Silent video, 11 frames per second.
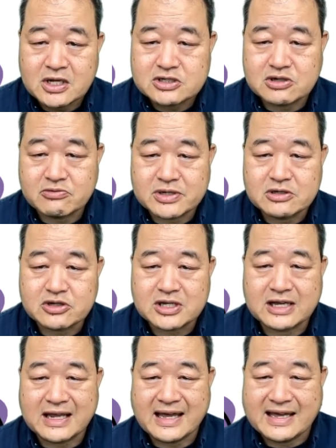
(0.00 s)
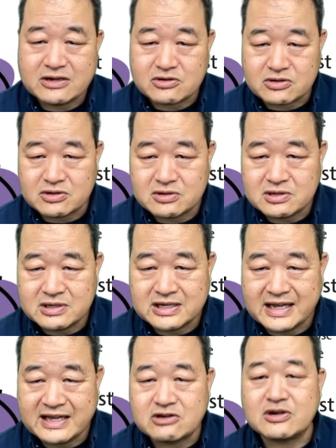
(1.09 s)
So we look at anger,
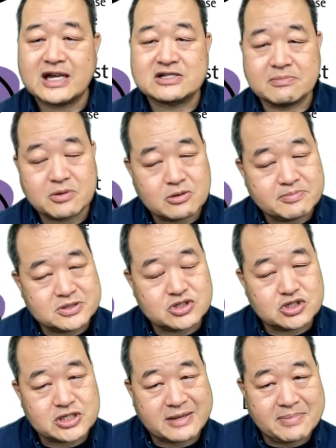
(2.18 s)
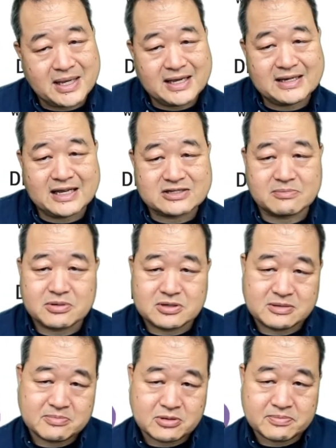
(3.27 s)
and anger has a purpose just like pain has a
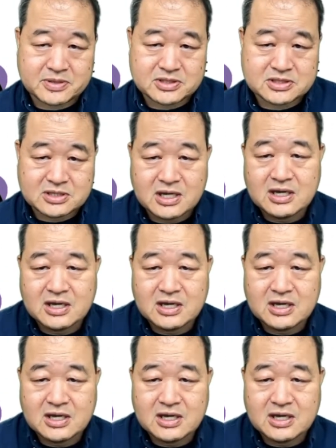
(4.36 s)
purpose.